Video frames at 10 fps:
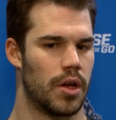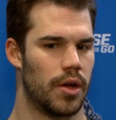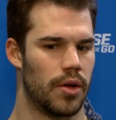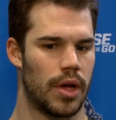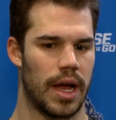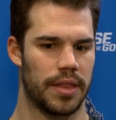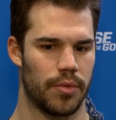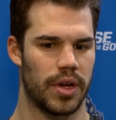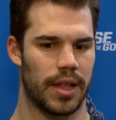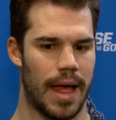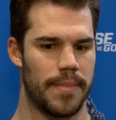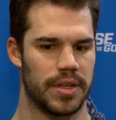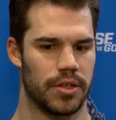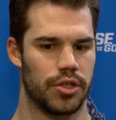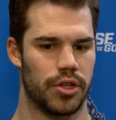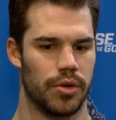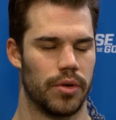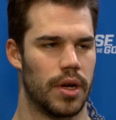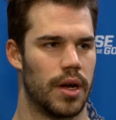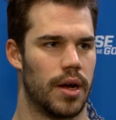Oh, I think we got that message too.
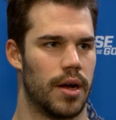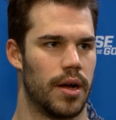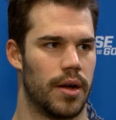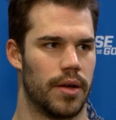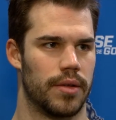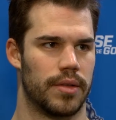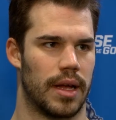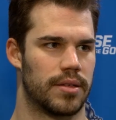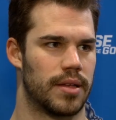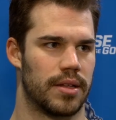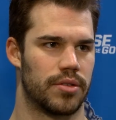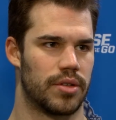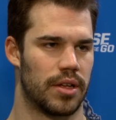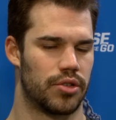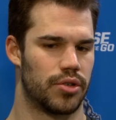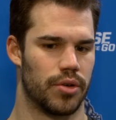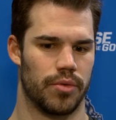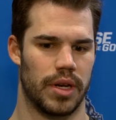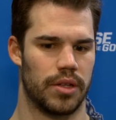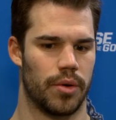That's true.
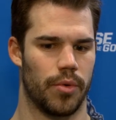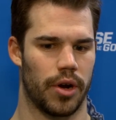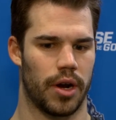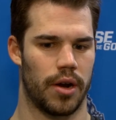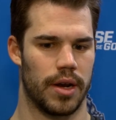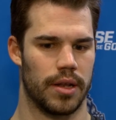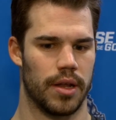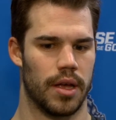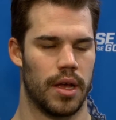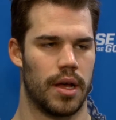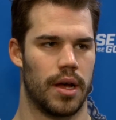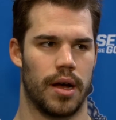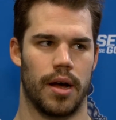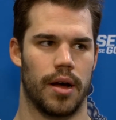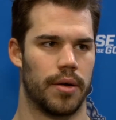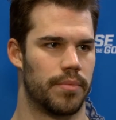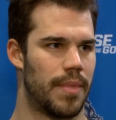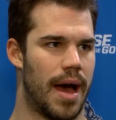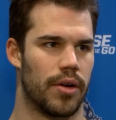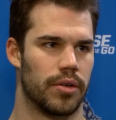We need to work hard in
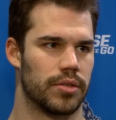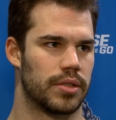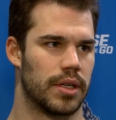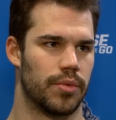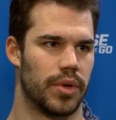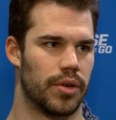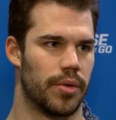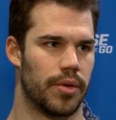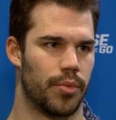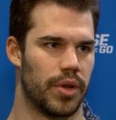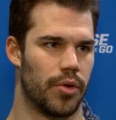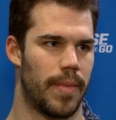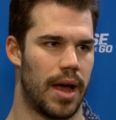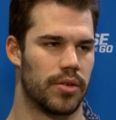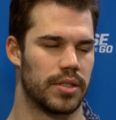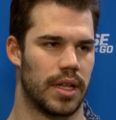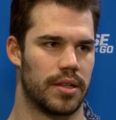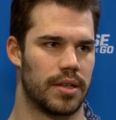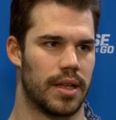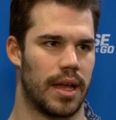battles and win our battles, and I
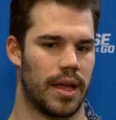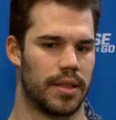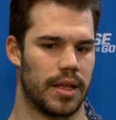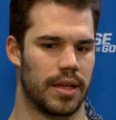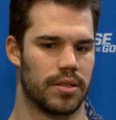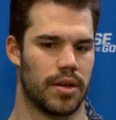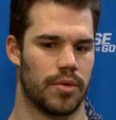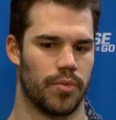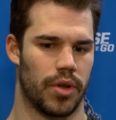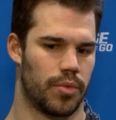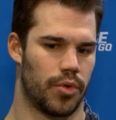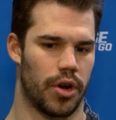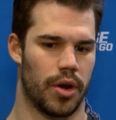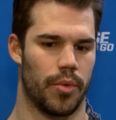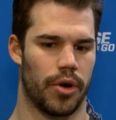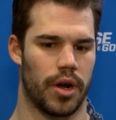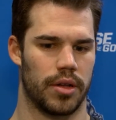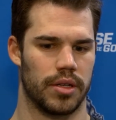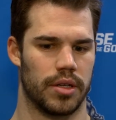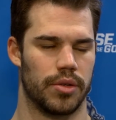think that's what we're going to work
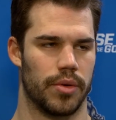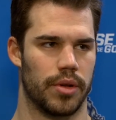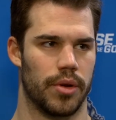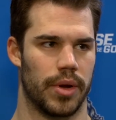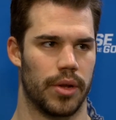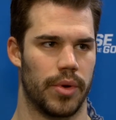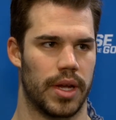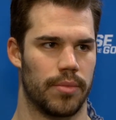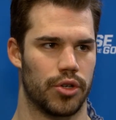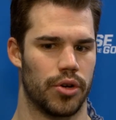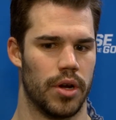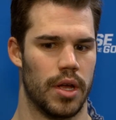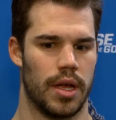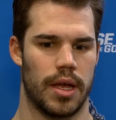on during the week, I'm sure.